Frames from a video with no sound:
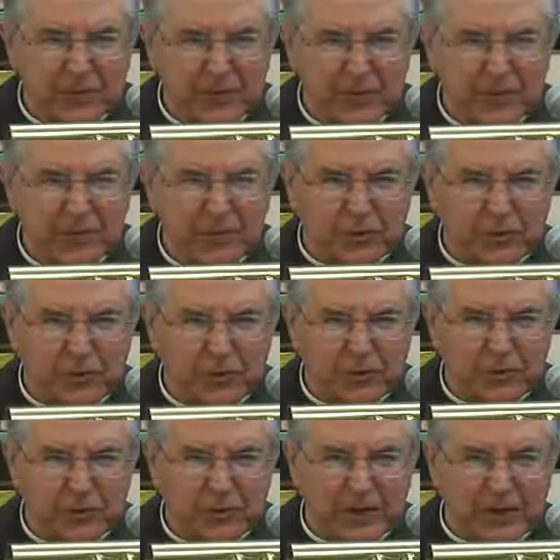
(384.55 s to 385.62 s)
of
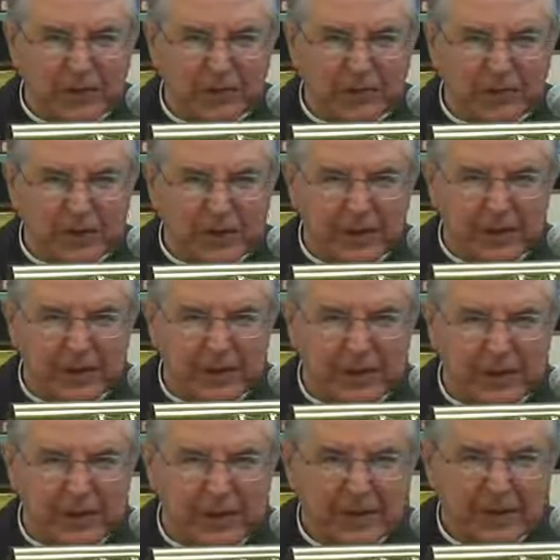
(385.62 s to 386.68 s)
church and of faith.
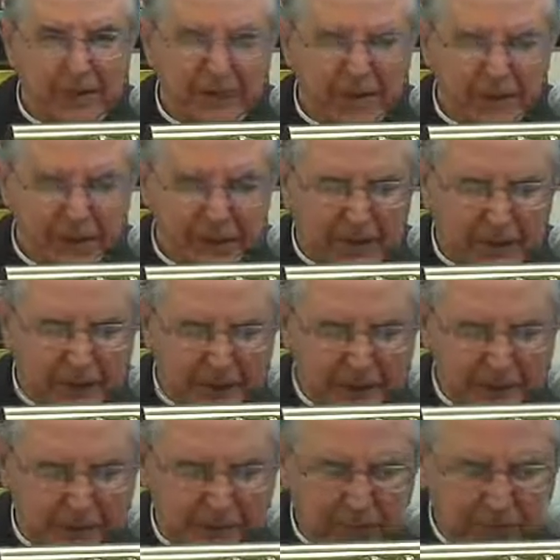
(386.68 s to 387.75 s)
I
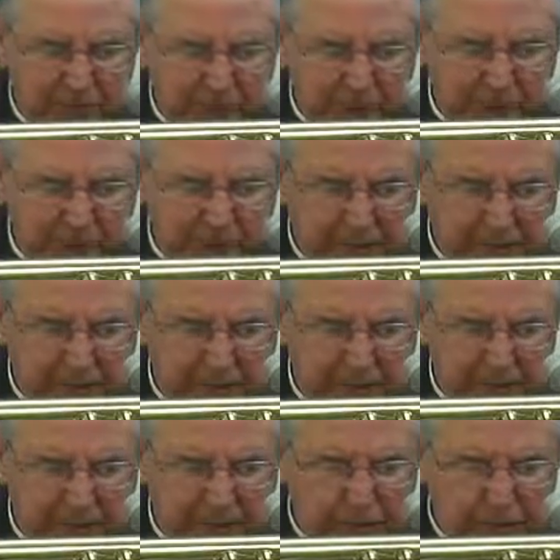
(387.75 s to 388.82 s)
was delighted to get
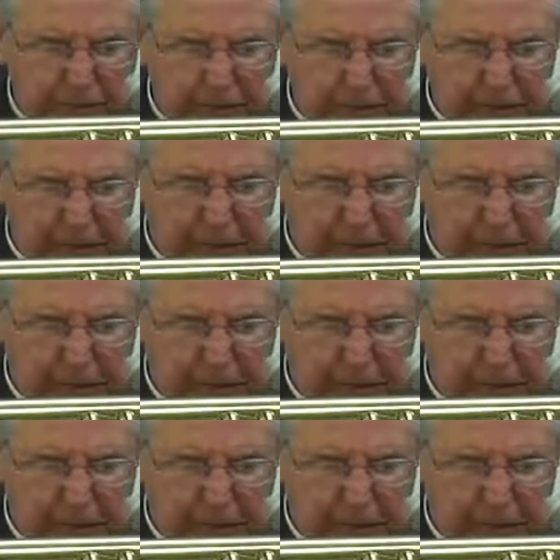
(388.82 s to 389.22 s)
into it. I